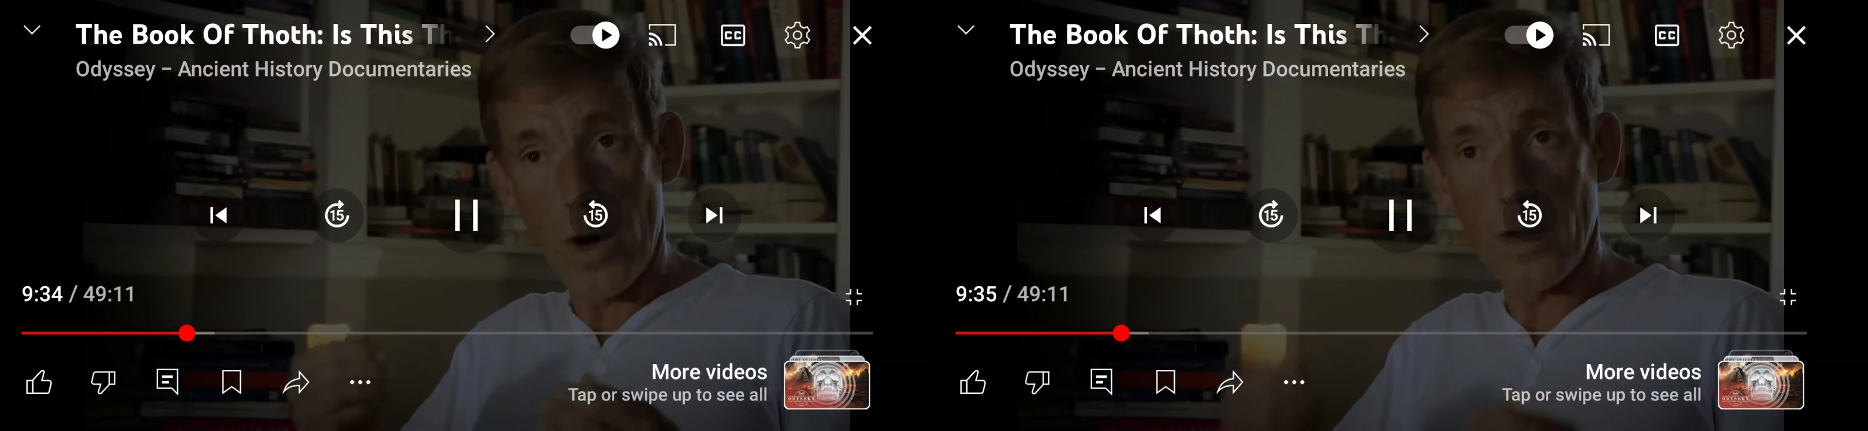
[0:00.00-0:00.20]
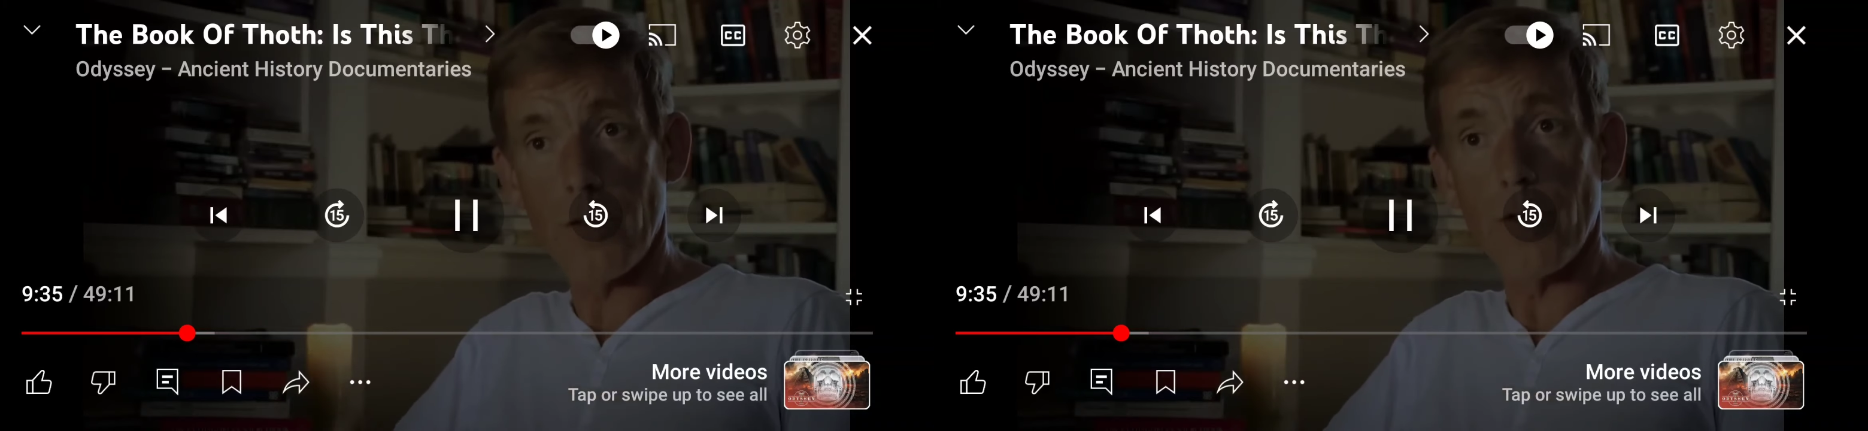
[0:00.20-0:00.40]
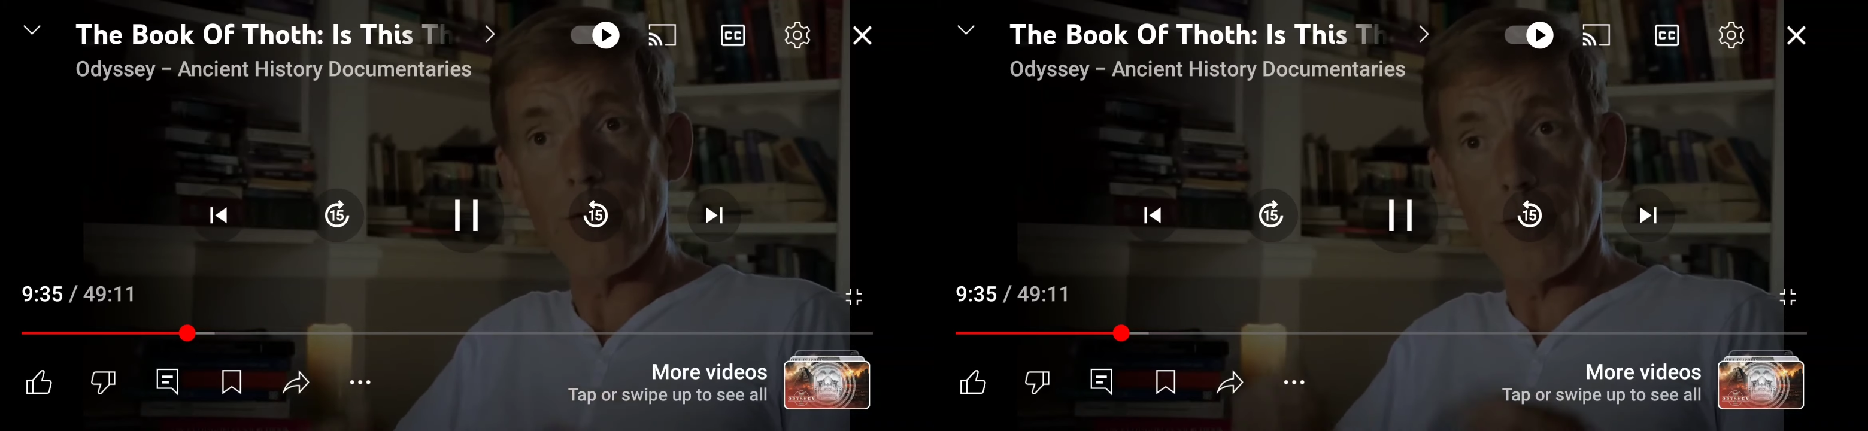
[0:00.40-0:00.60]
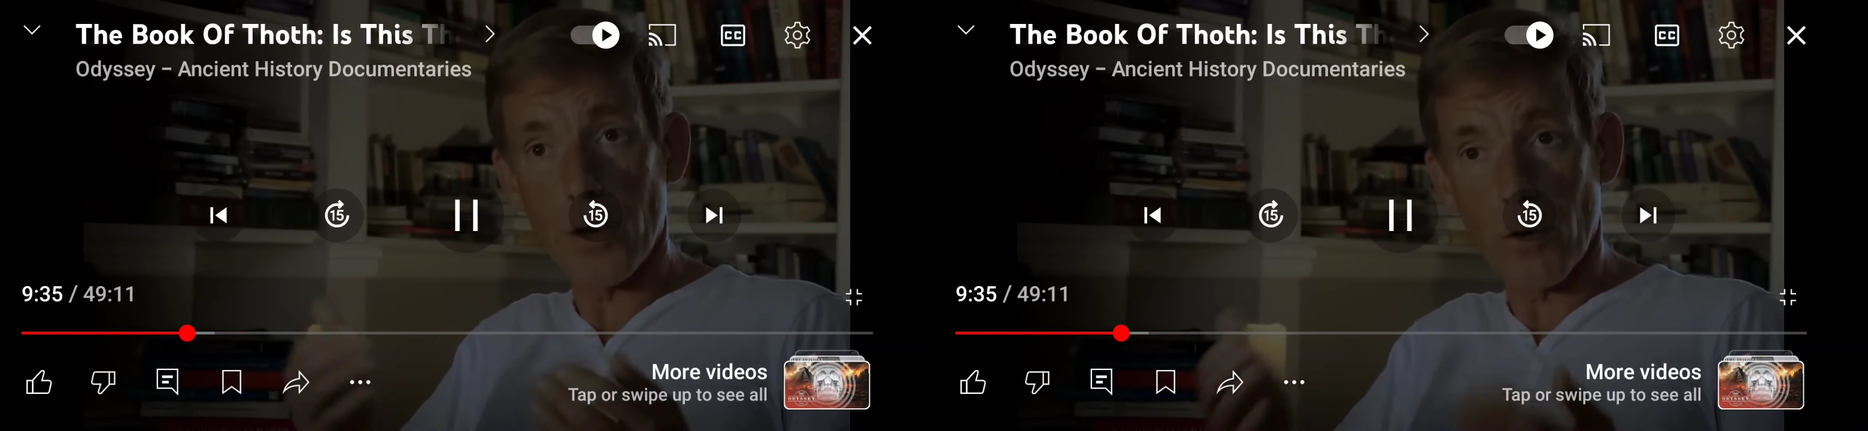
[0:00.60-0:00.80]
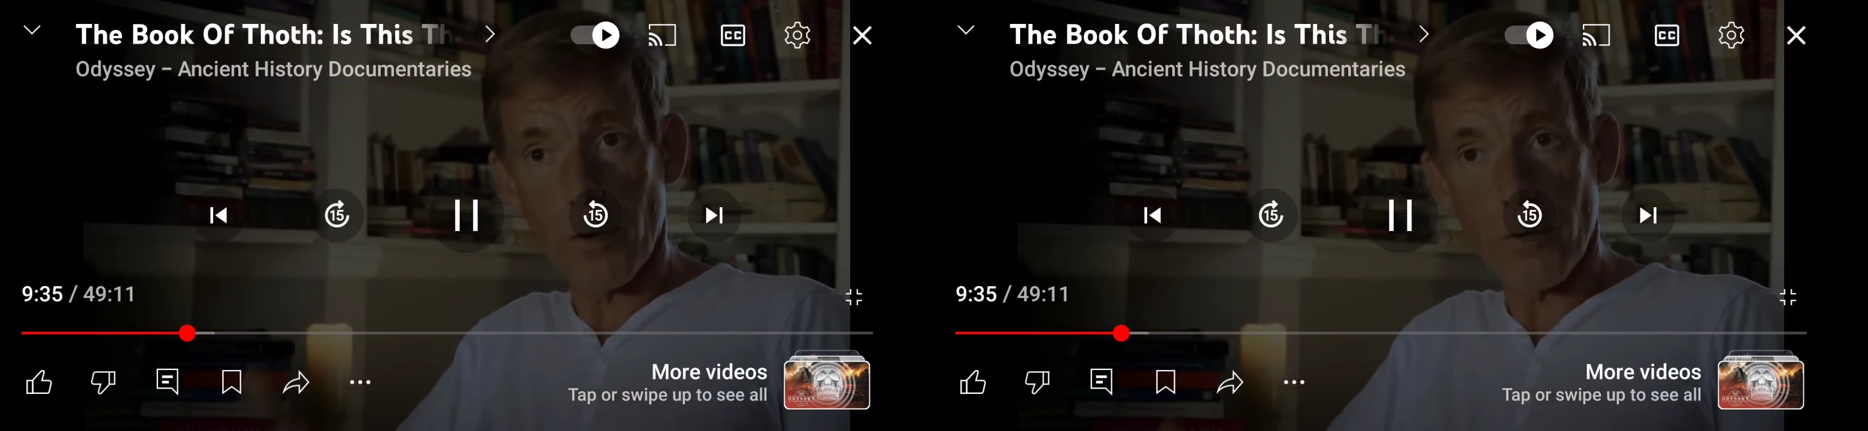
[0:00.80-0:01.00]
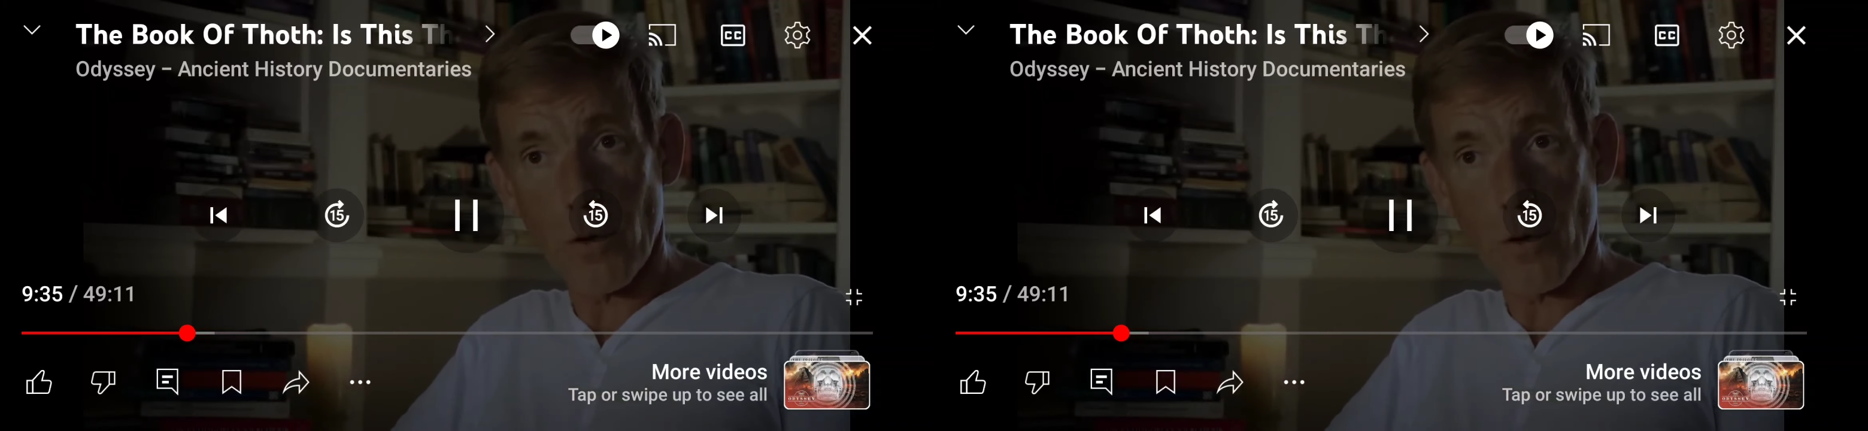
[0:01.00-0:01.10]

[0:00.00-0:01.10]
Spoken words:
with the figure of